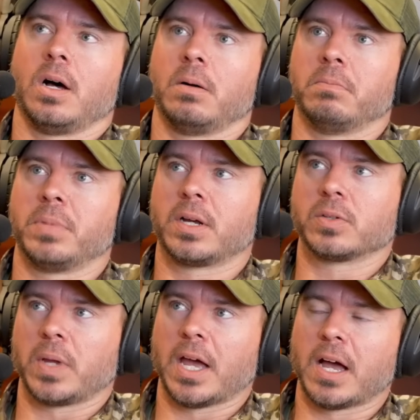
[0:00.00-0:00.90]
because
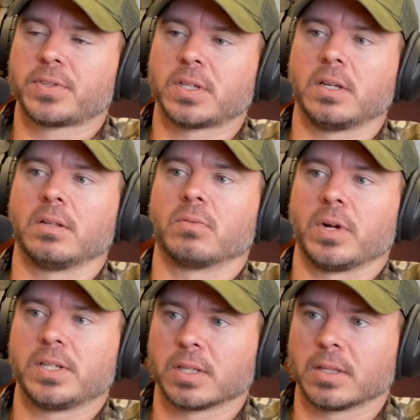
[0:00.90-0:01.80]
we have seen
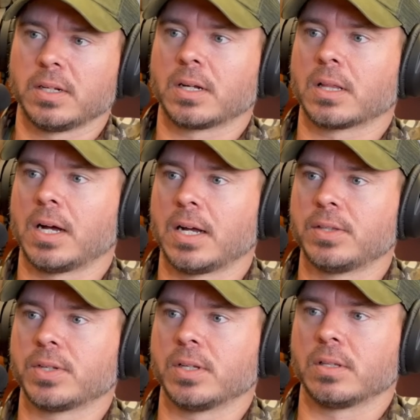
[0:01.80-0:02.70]
recently declines
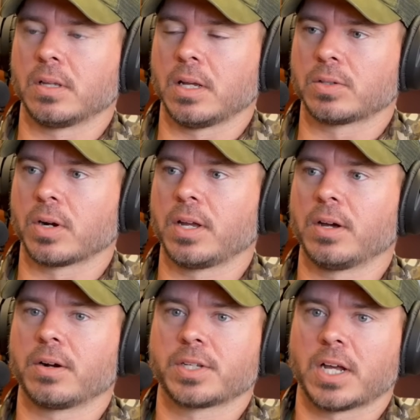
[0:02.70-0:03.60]
in turkey
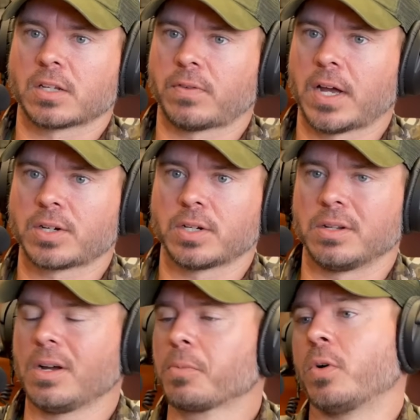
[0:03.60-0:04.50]
hunter satisfaction. The
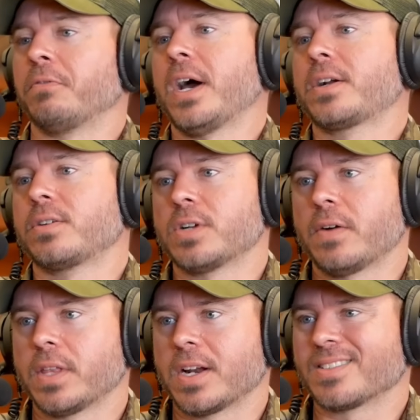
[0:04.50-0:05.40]
number one factor driving
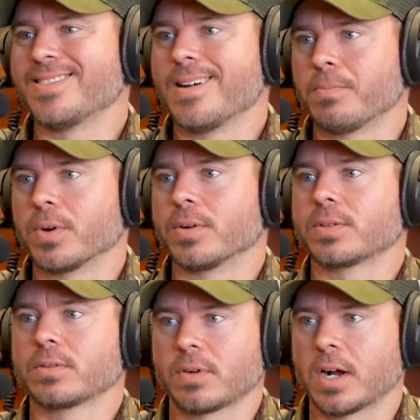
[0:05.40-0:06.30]
that is numbers,
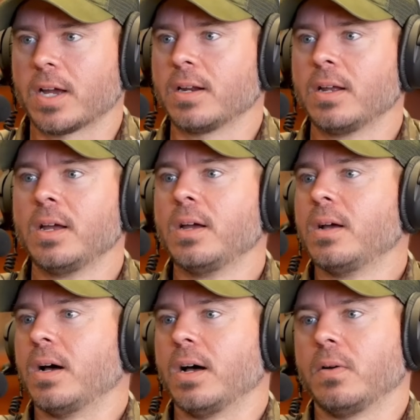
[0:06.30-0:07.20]
right?
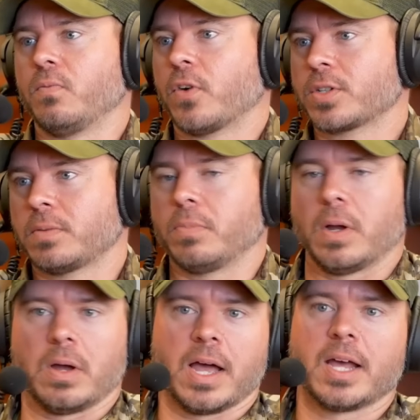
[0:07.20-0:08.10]
First,
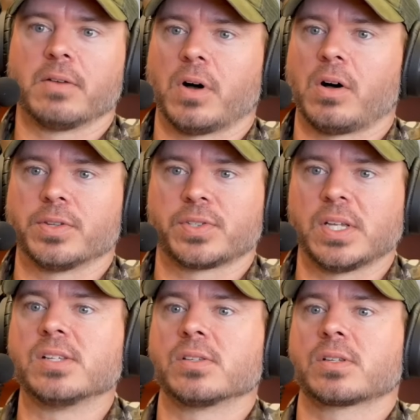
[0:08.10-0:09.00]
ahead of all the
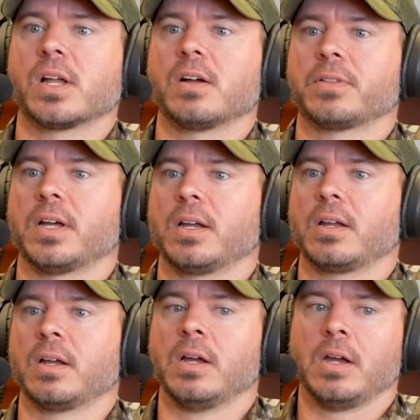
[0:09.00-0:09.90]
season stuff, like
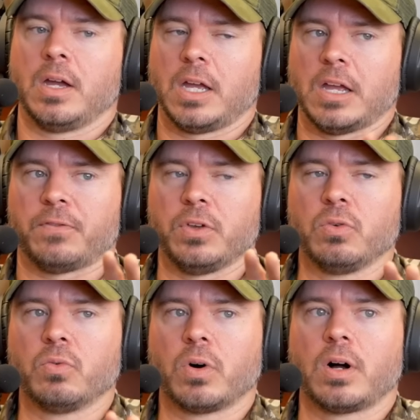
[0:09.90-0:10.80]
if you
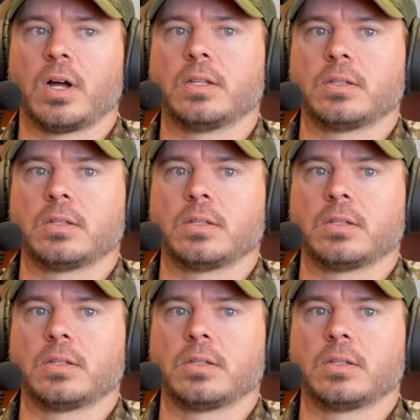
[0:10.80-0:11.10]
want